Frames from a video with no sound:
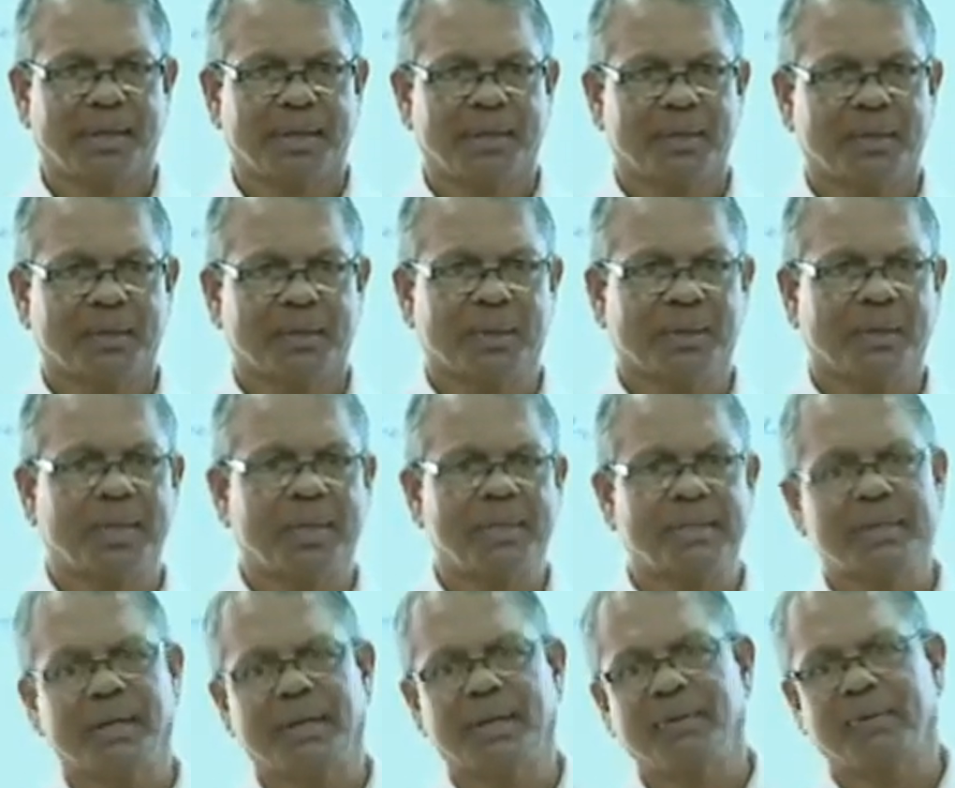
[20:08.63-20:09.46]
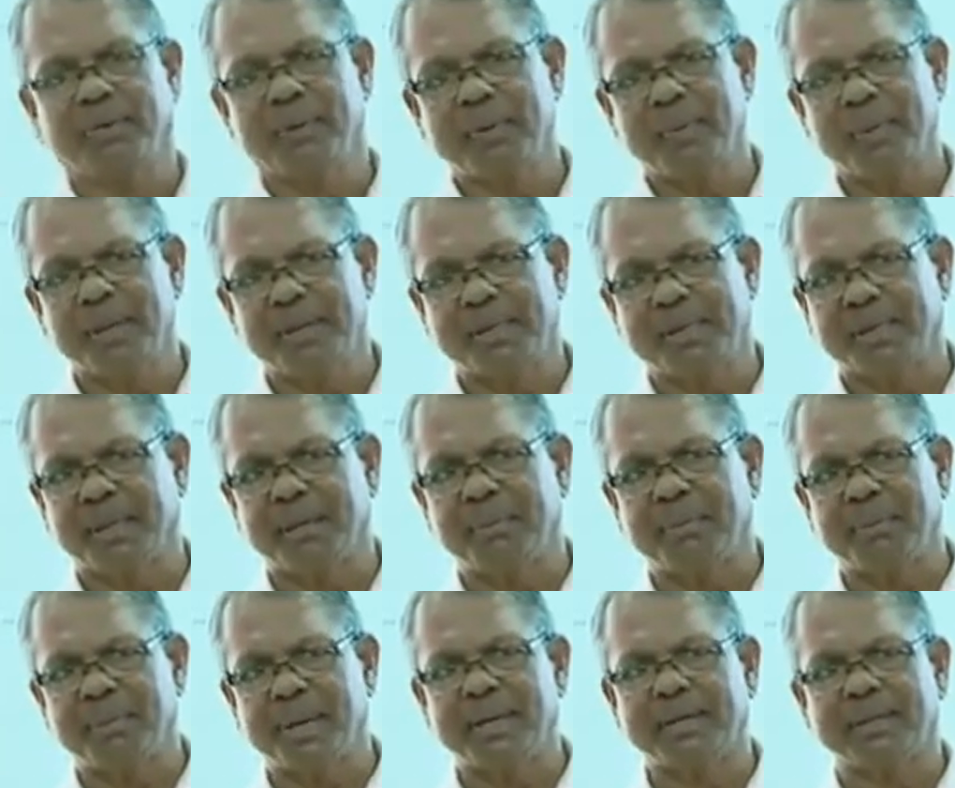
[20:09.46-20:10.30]
So this
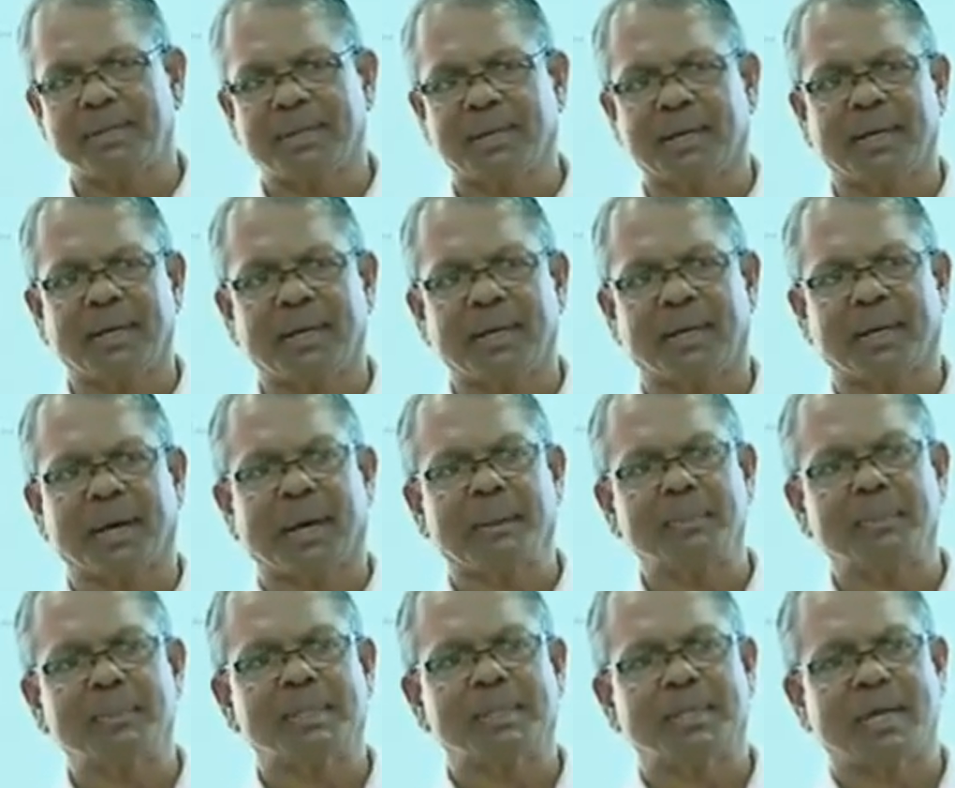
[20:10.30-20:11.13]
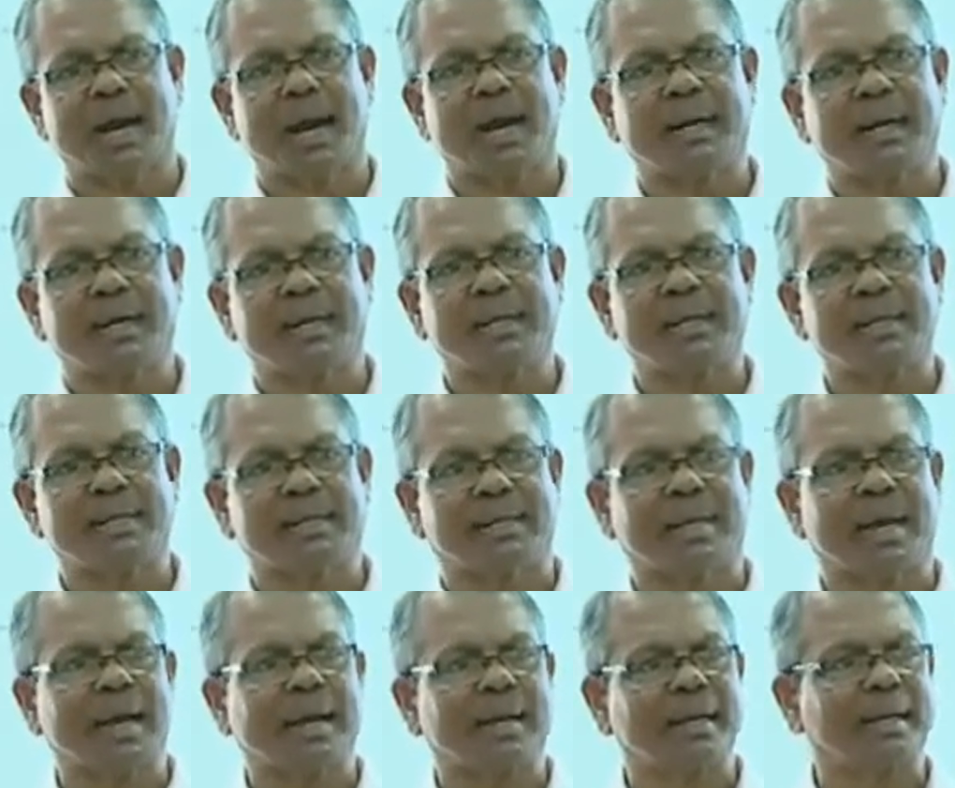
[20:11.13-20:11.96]
information basically comes under this
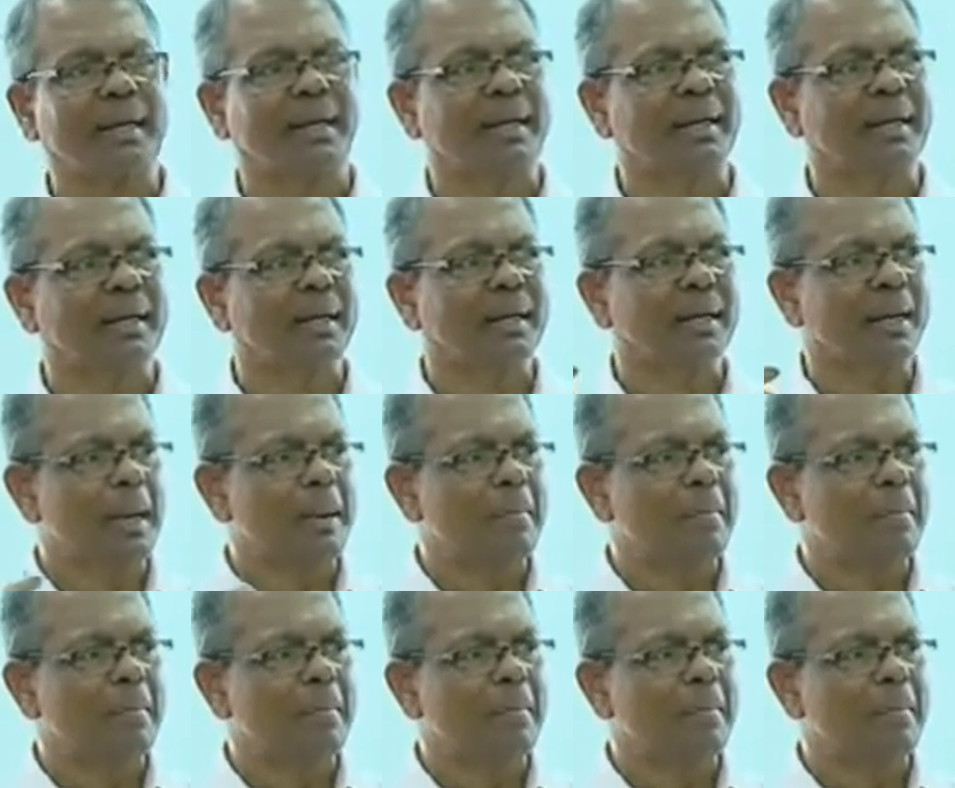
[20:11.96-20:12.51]
category,